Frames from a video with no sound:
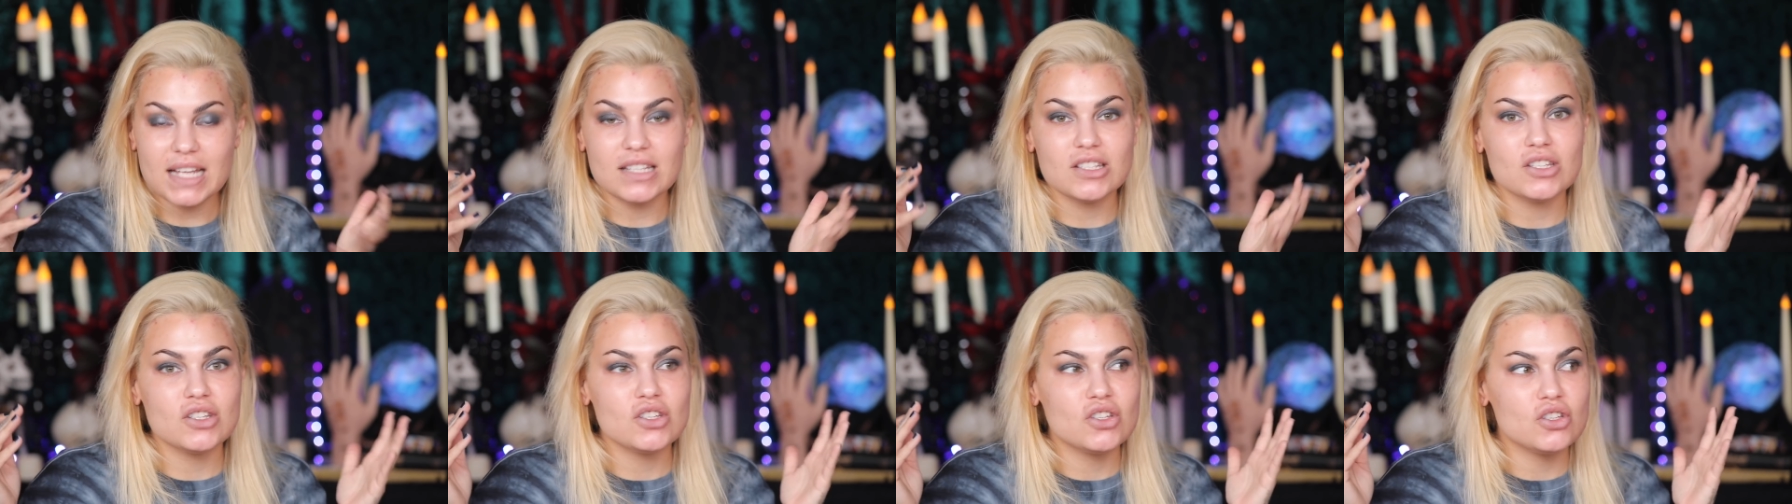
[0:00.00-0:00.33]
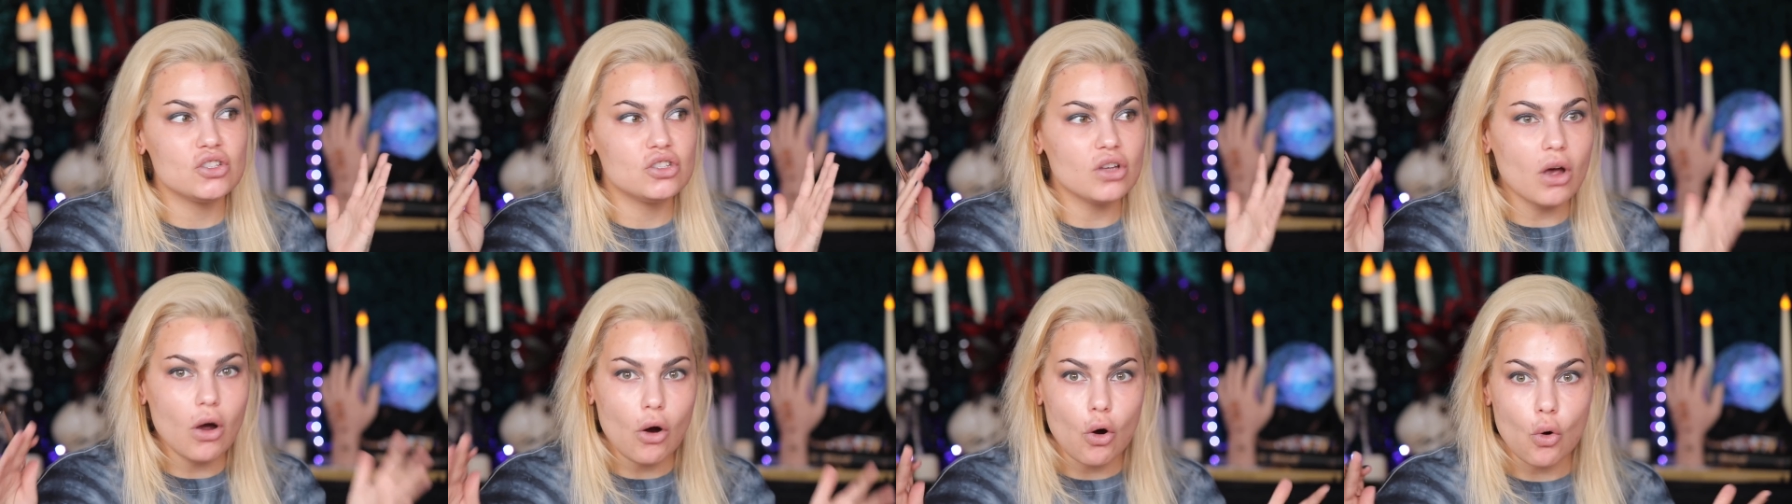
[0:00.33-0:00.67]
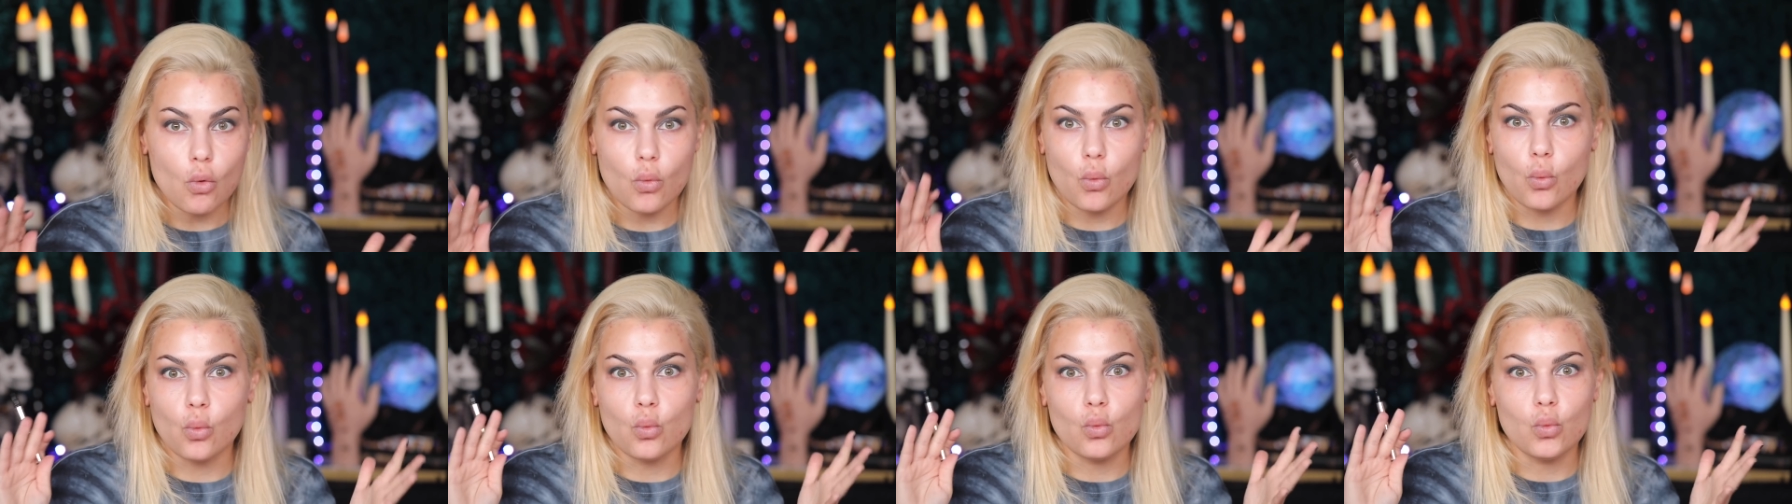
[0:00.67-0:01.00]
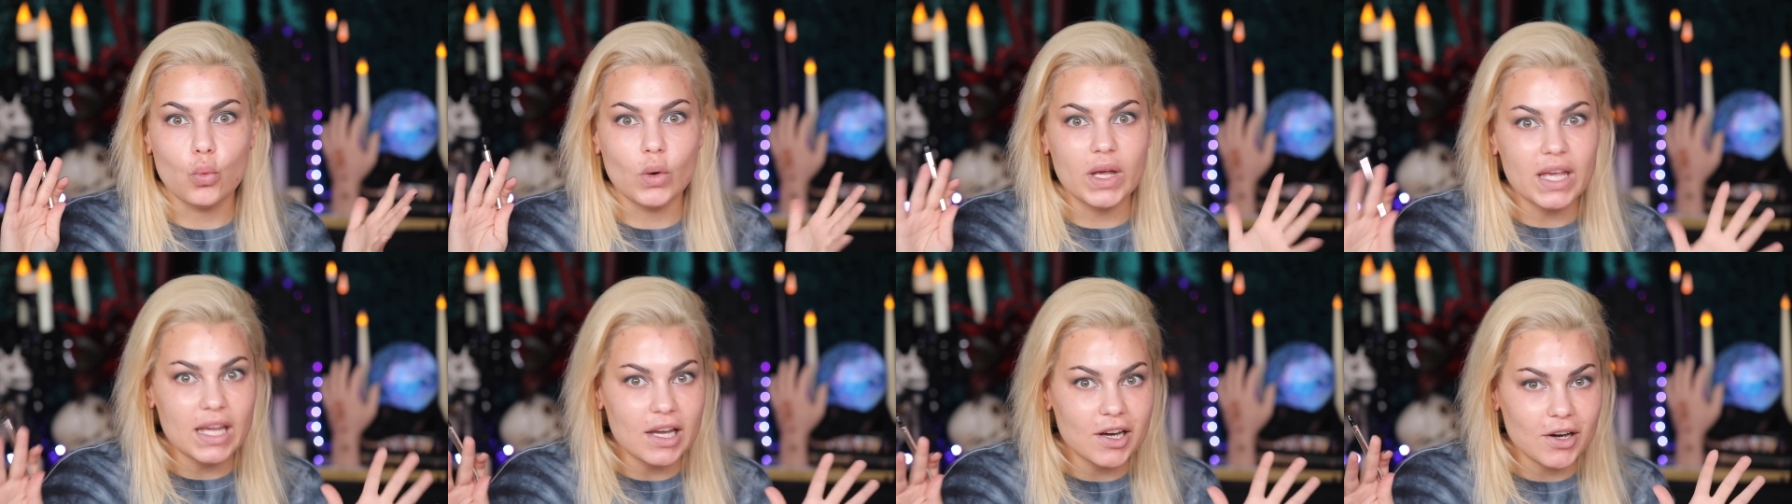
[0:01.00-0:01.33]
It's so
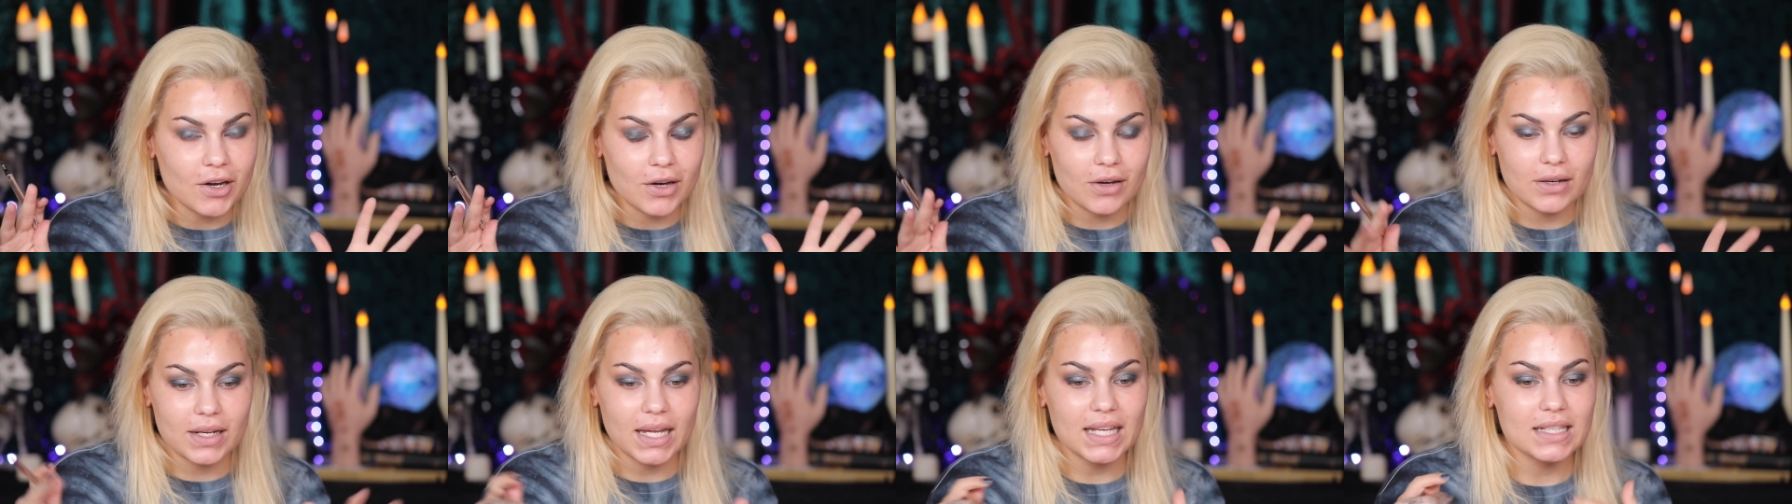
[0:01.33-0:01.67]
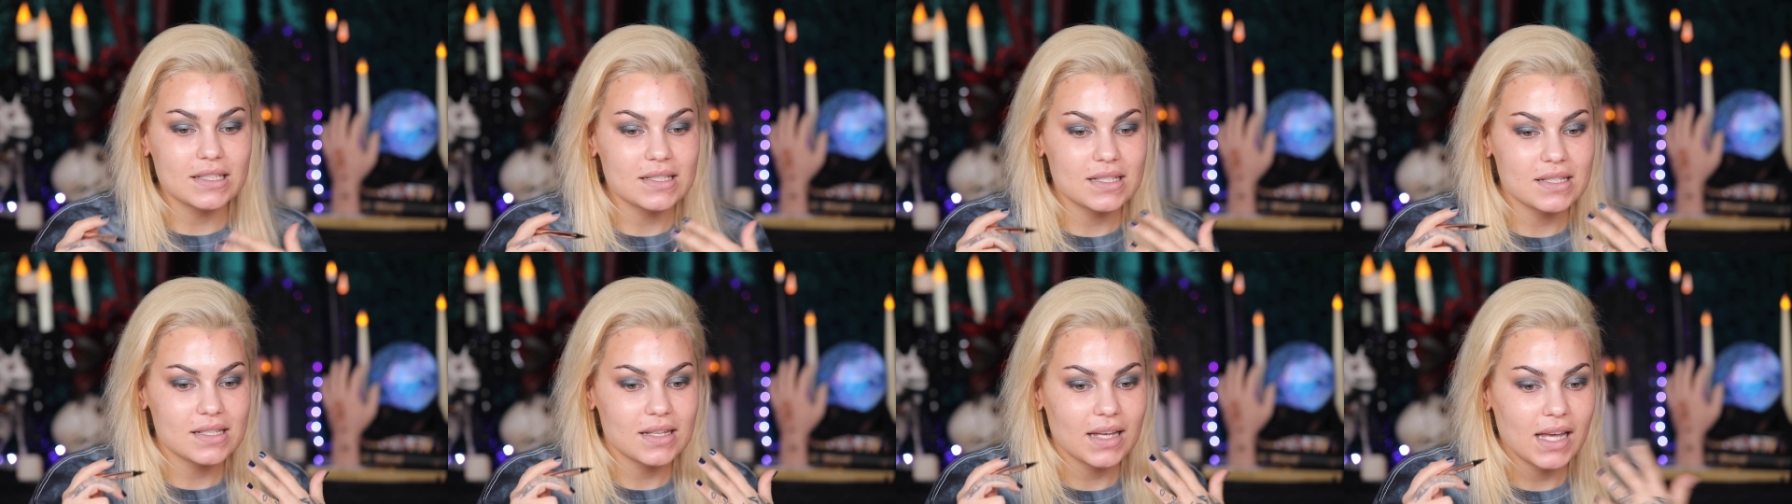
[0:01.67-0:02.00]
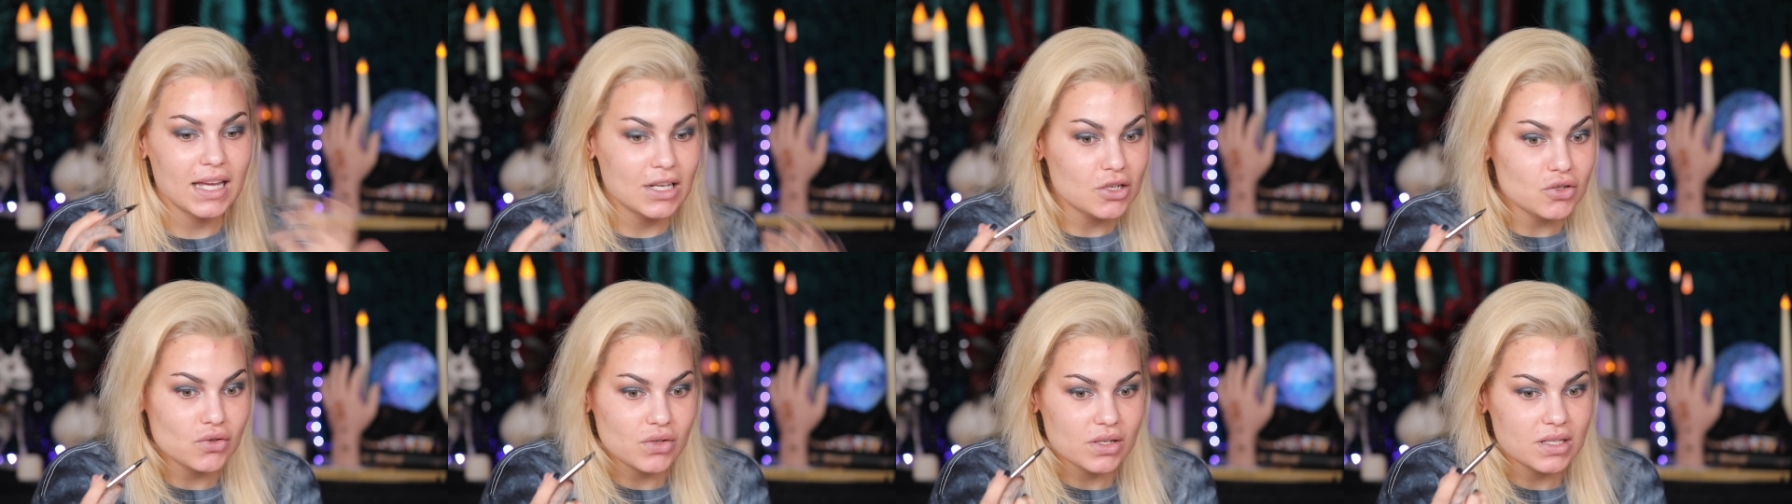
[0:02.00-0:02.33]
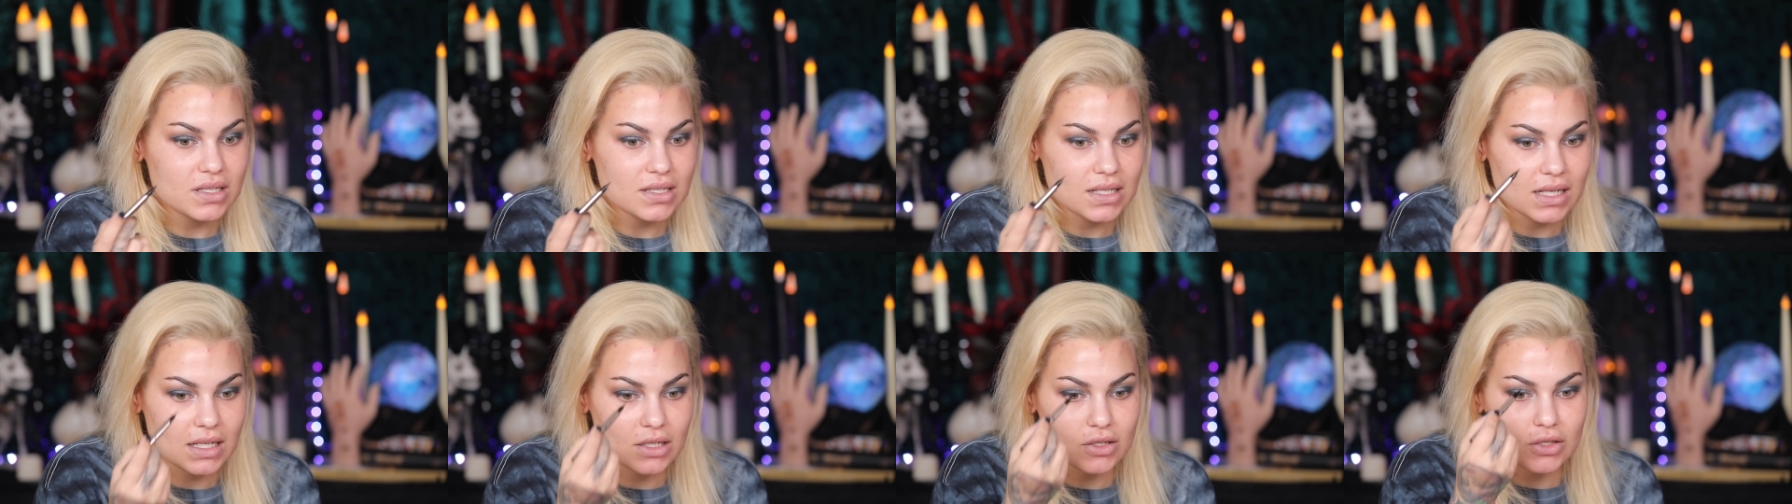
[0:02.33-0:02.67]
weird. It's
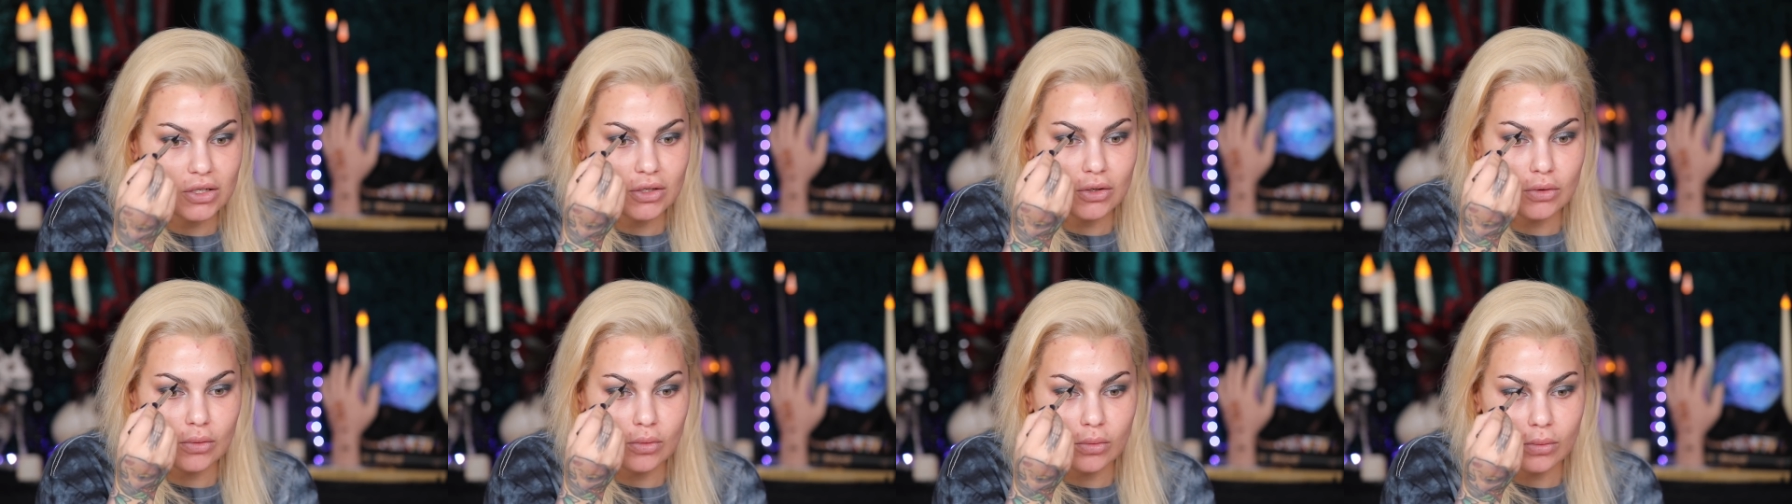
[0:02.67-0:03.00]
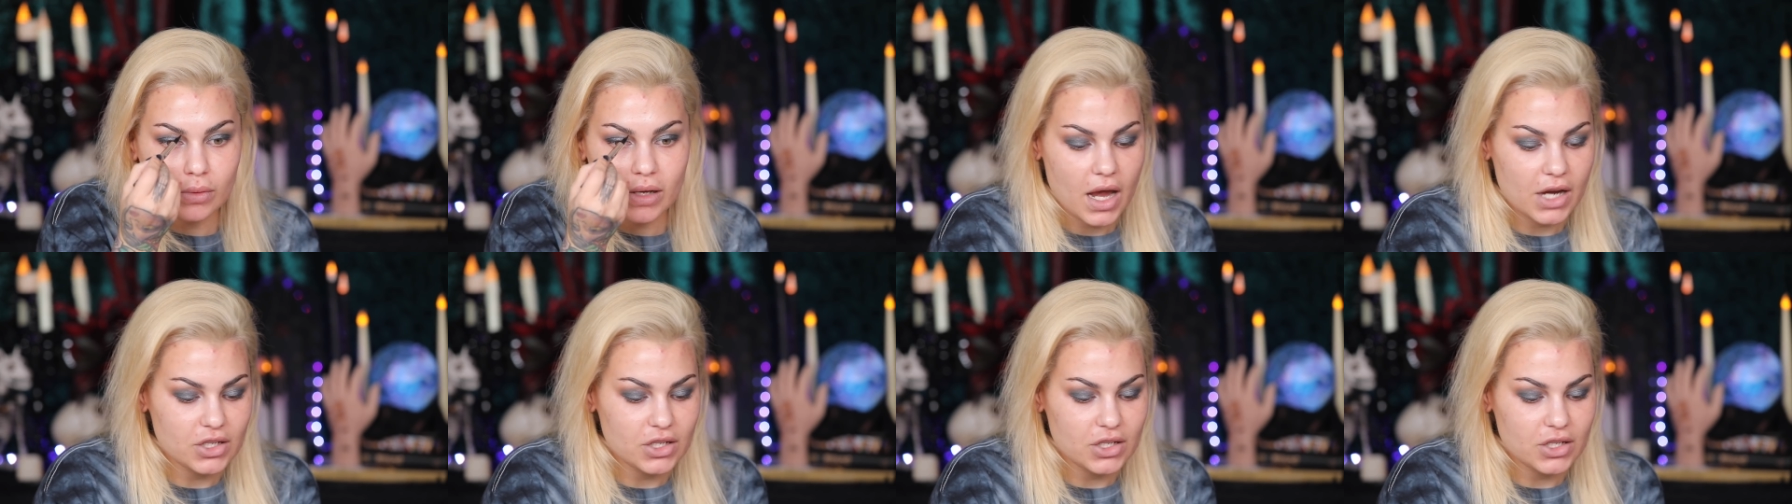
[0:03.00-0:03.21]
interesting too.